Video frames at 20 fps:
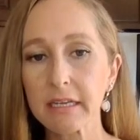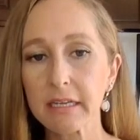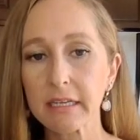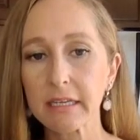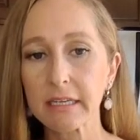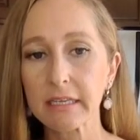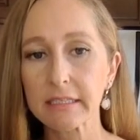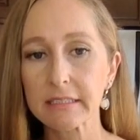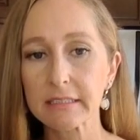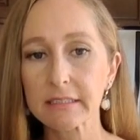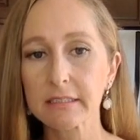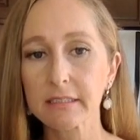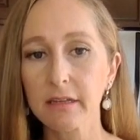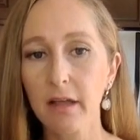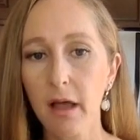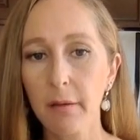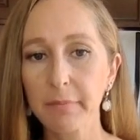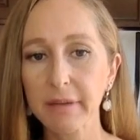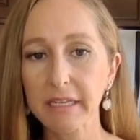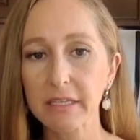is
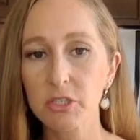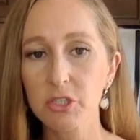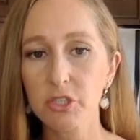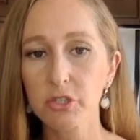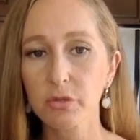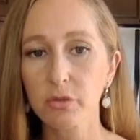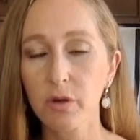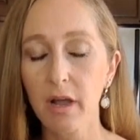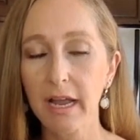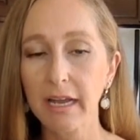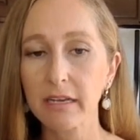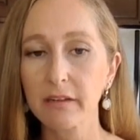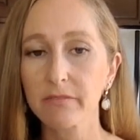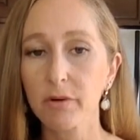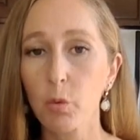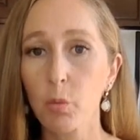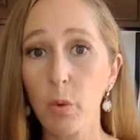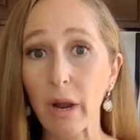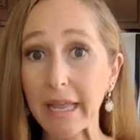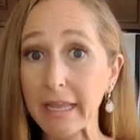coming to kind of a
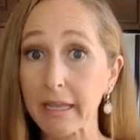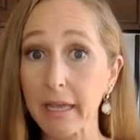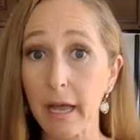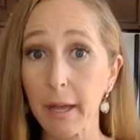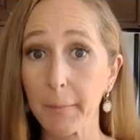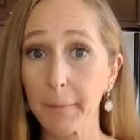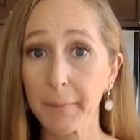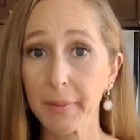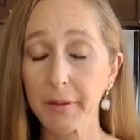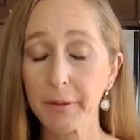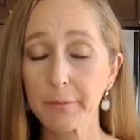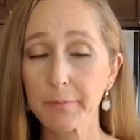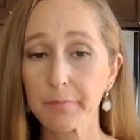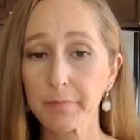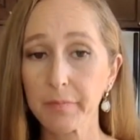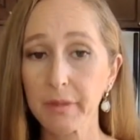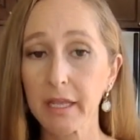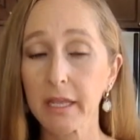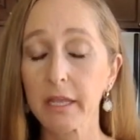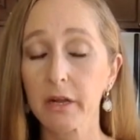wake up
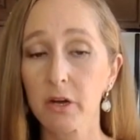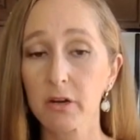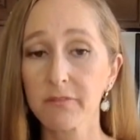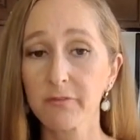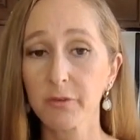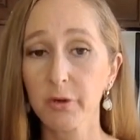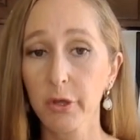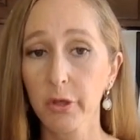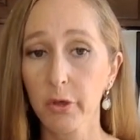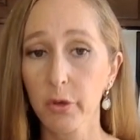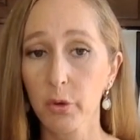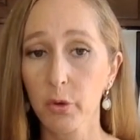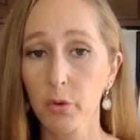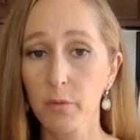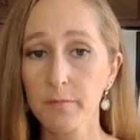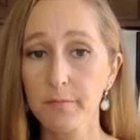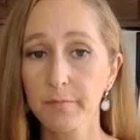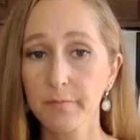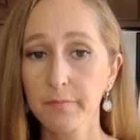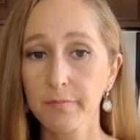here for you.
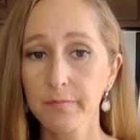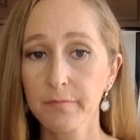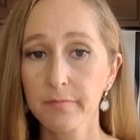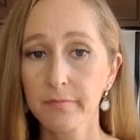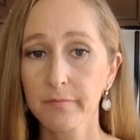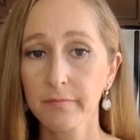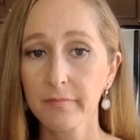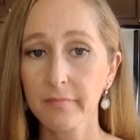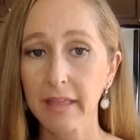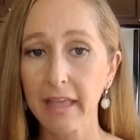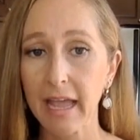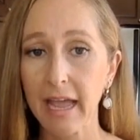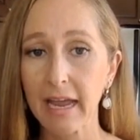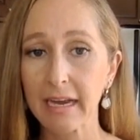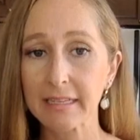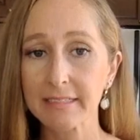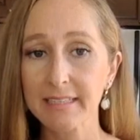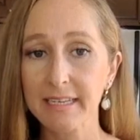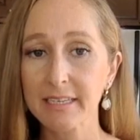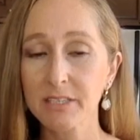
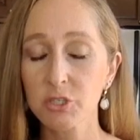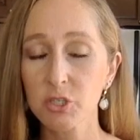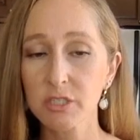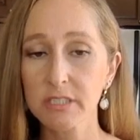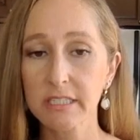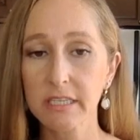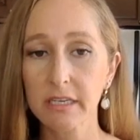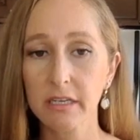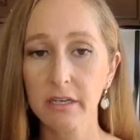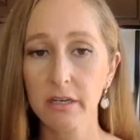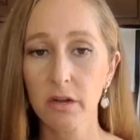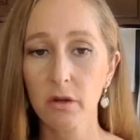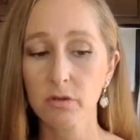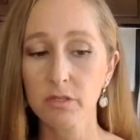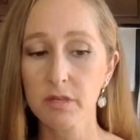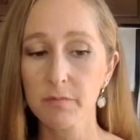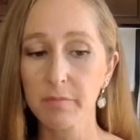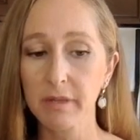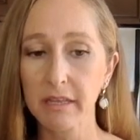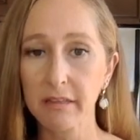And it's interesting, you know,
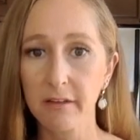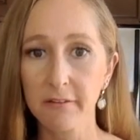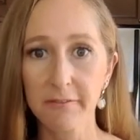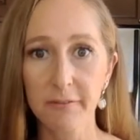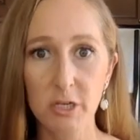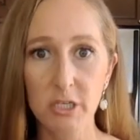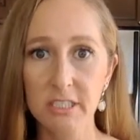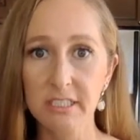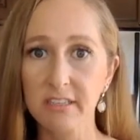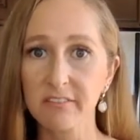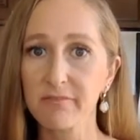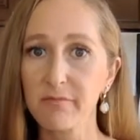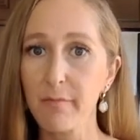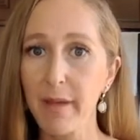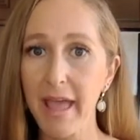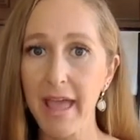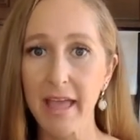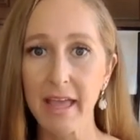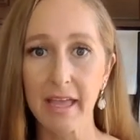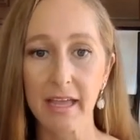to be the first of
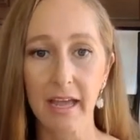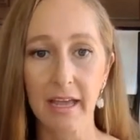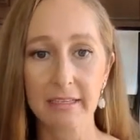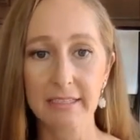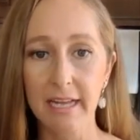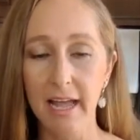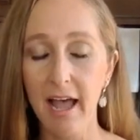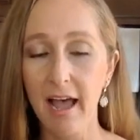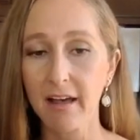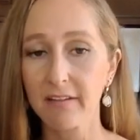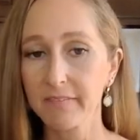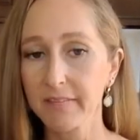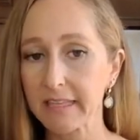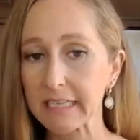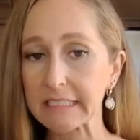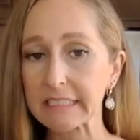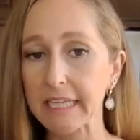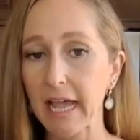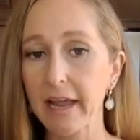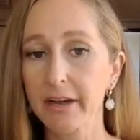May and to have
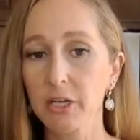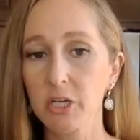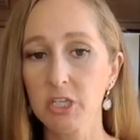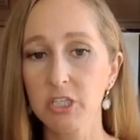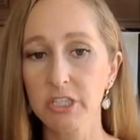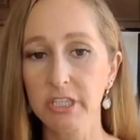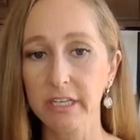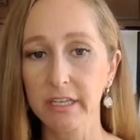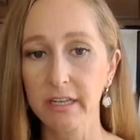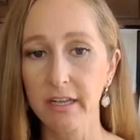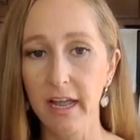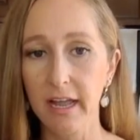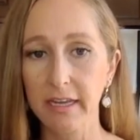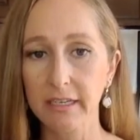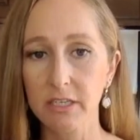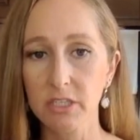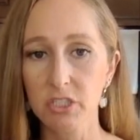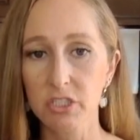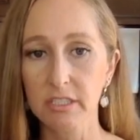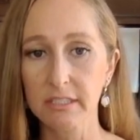this energy
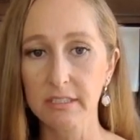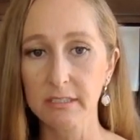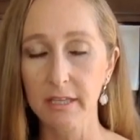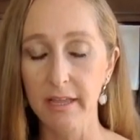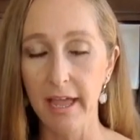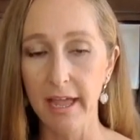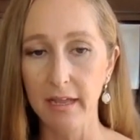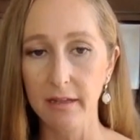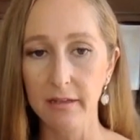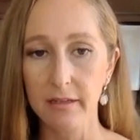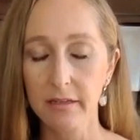kind of just like,